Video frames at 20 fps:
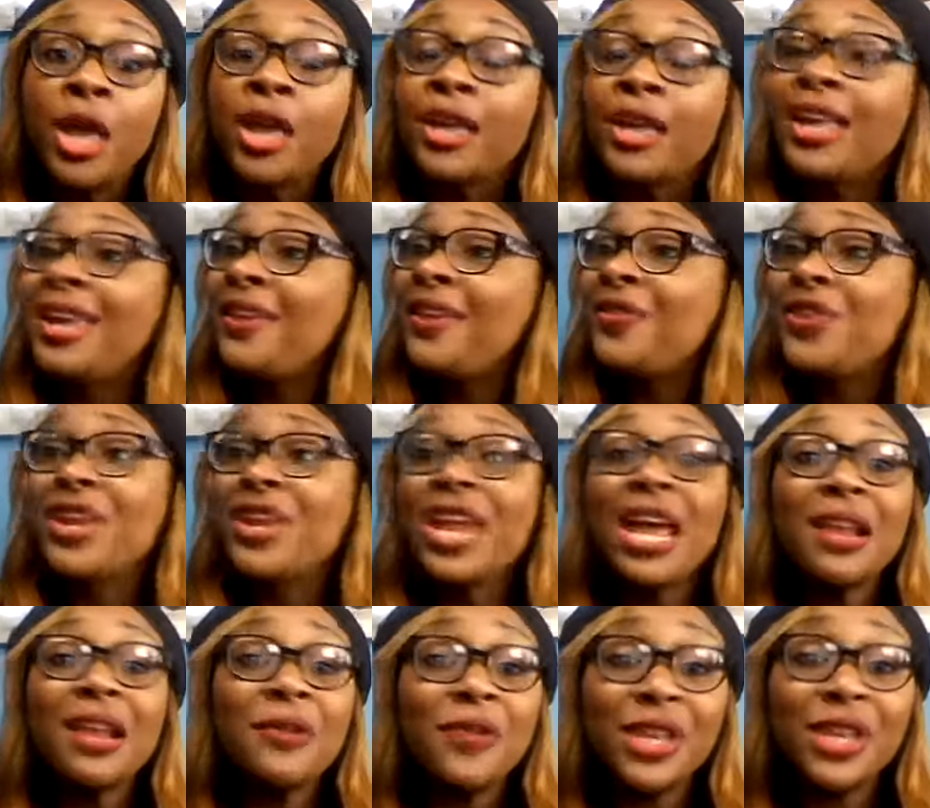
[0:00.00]
If you're not
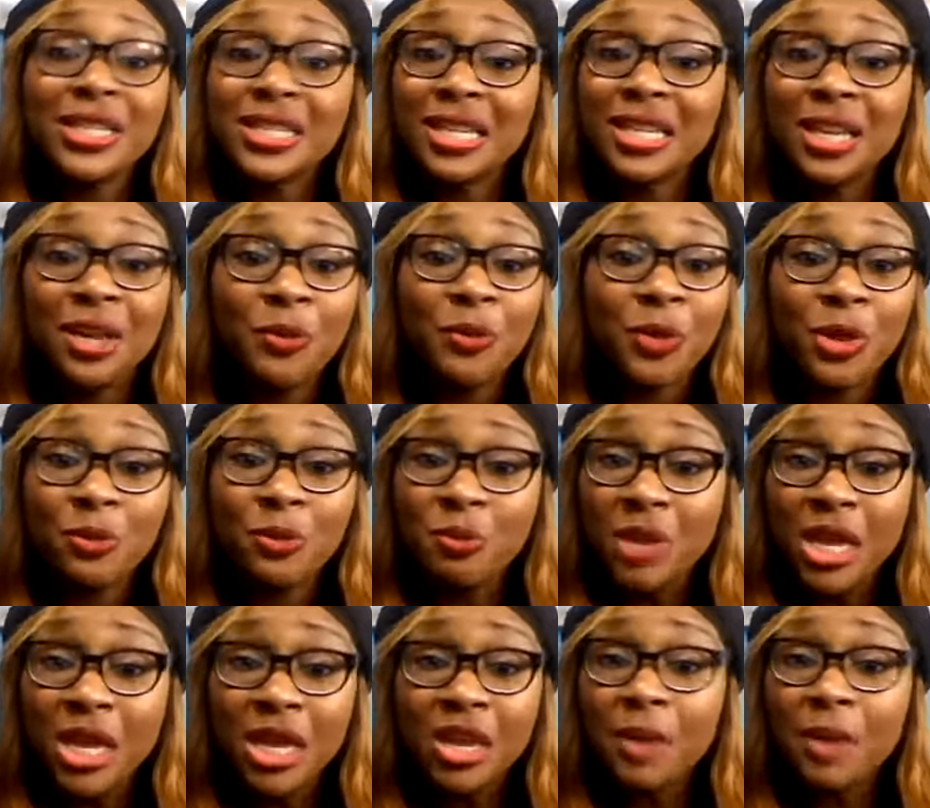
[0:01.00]
investing in with
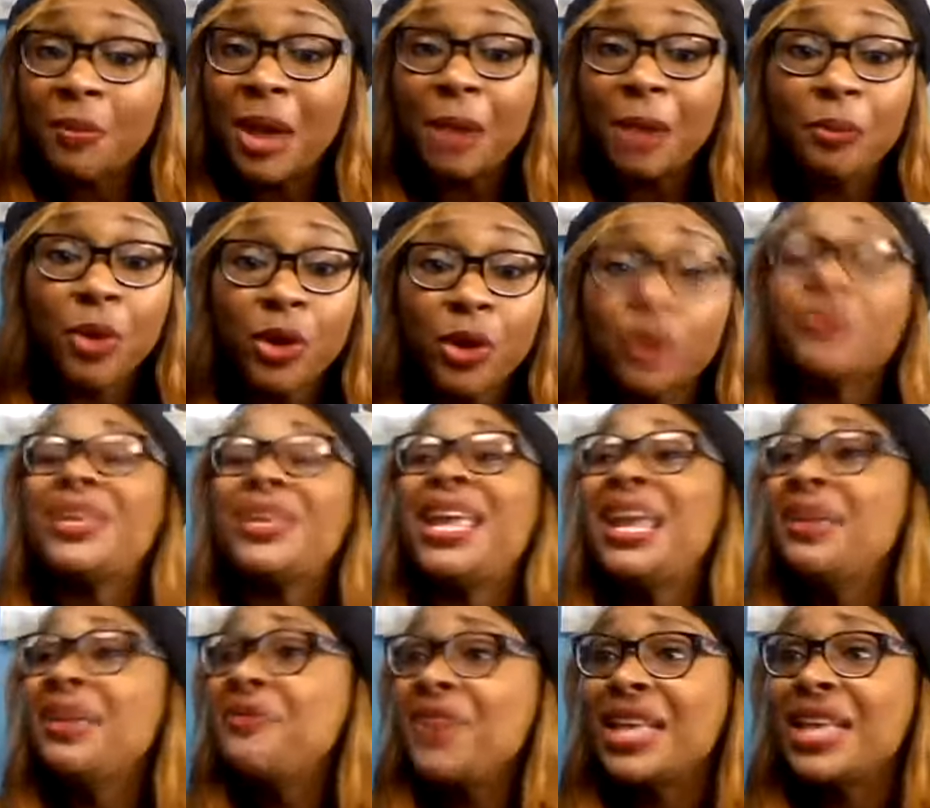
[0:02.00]
me and my program,
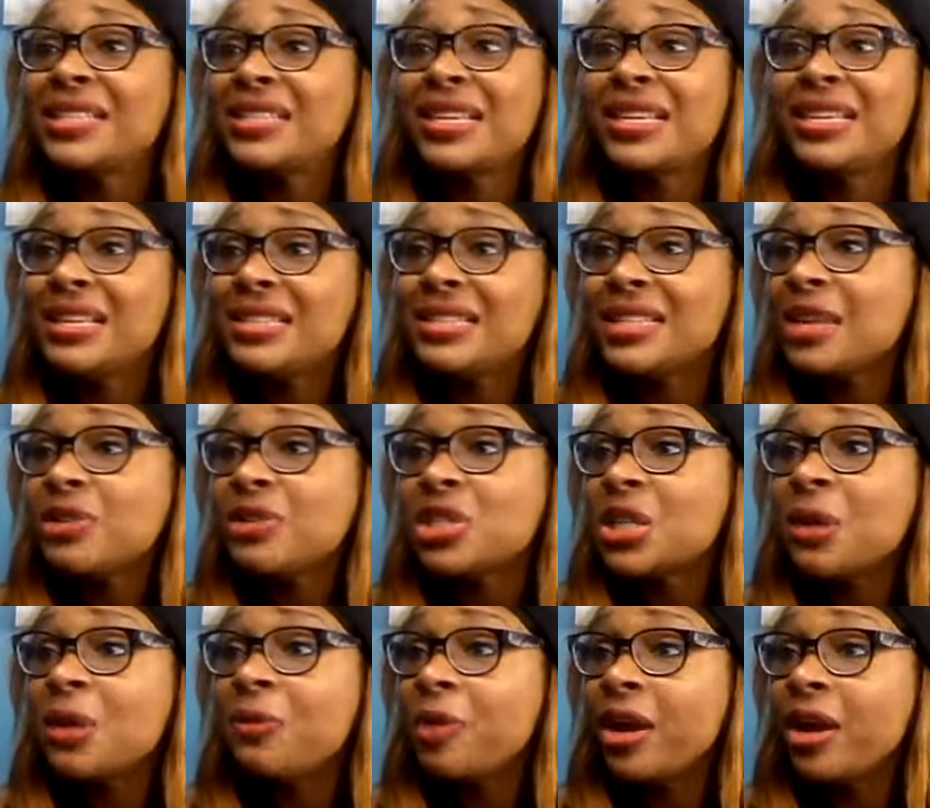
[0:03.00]
invest in yourself
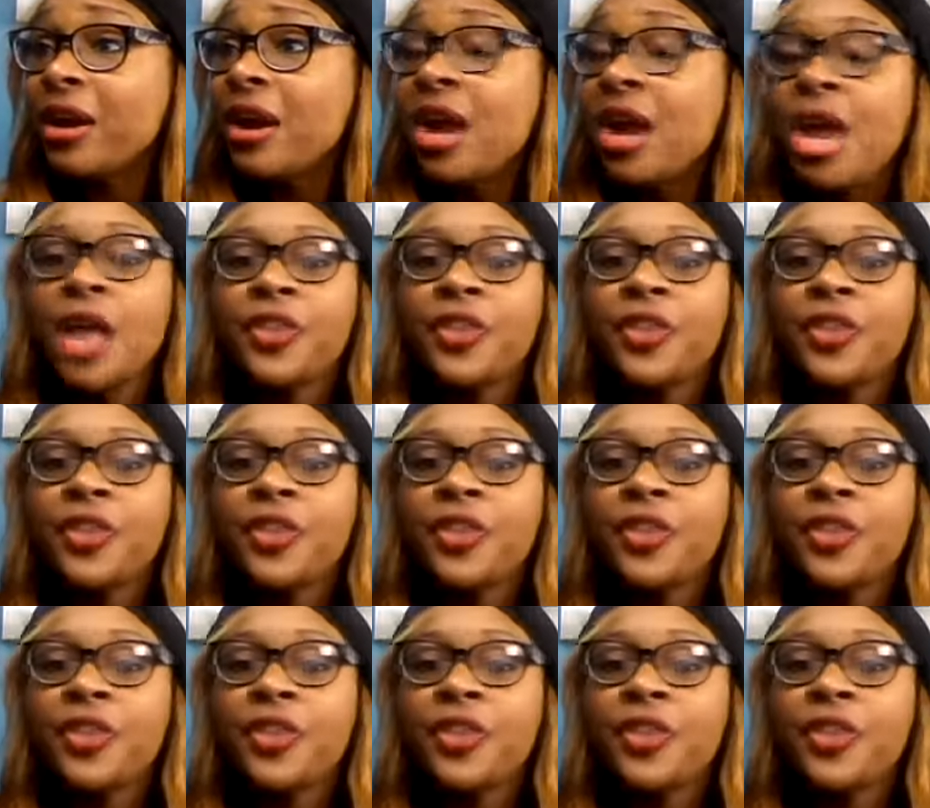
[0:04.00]
somewhere.